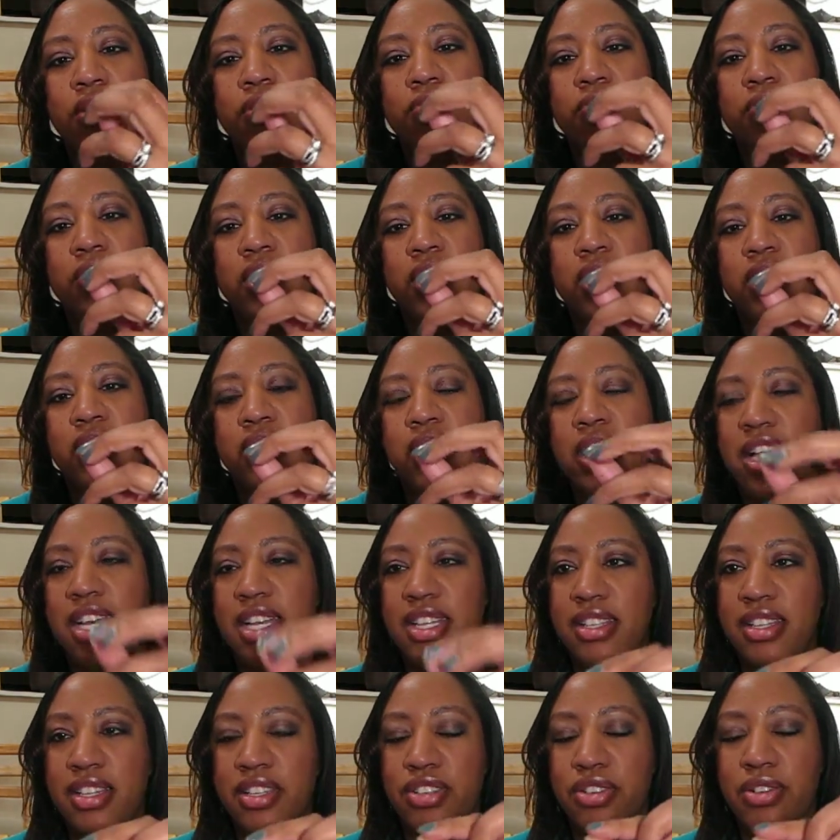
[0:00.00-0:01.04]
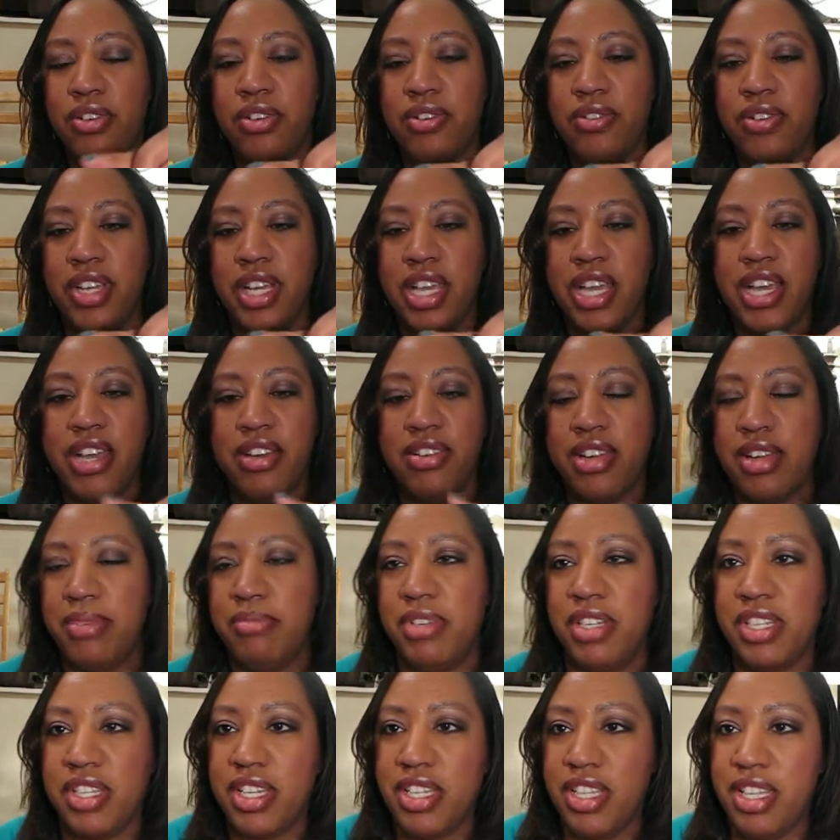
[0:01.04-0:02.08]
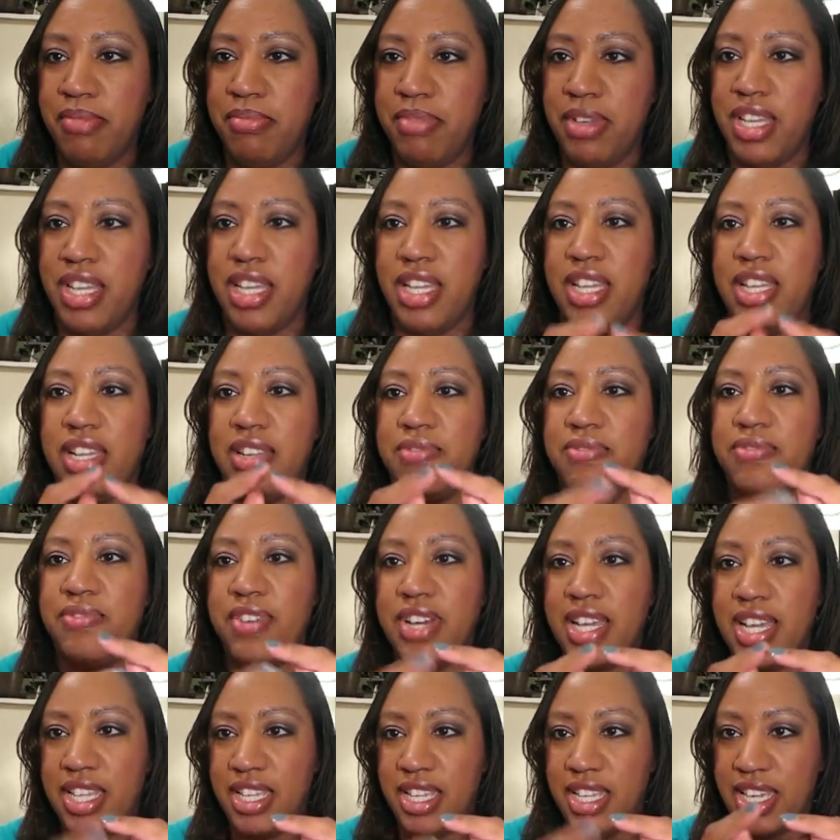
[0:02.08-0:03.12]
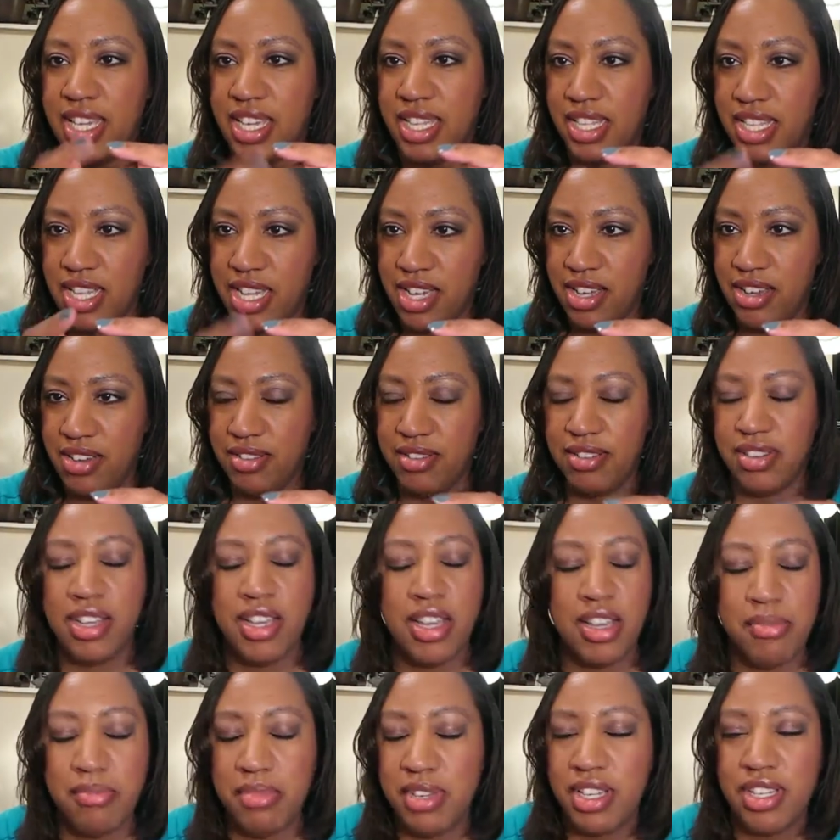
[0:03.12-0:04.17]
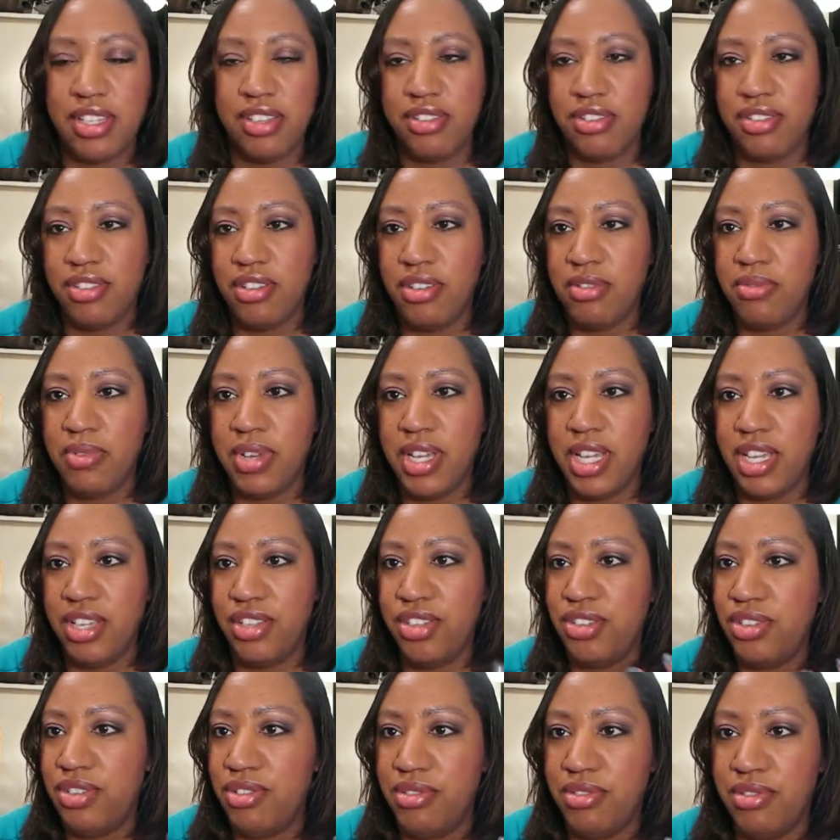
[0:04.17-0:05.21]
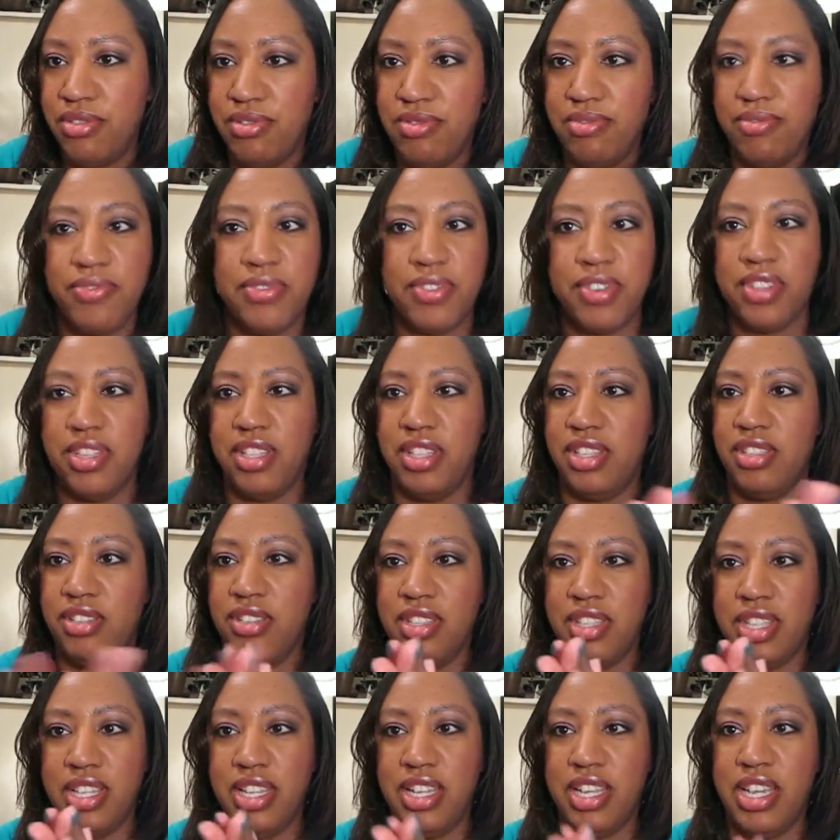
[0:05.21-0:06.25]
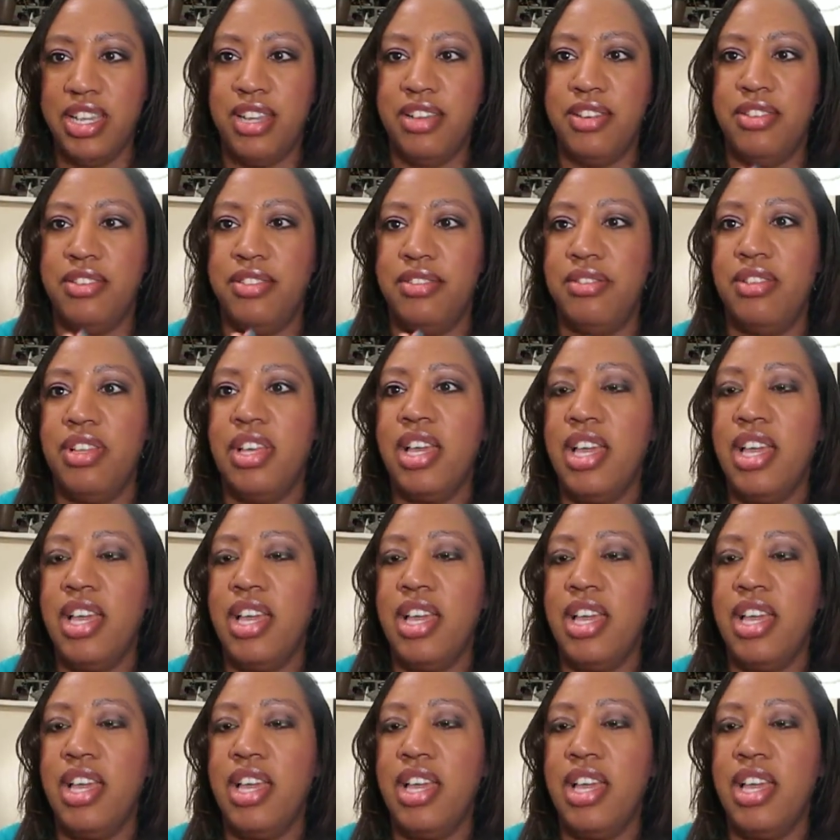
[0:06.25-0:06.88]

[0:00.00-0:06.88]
was, as it's growing out, I'm just clipping it and filing it down because there's no way to for the nail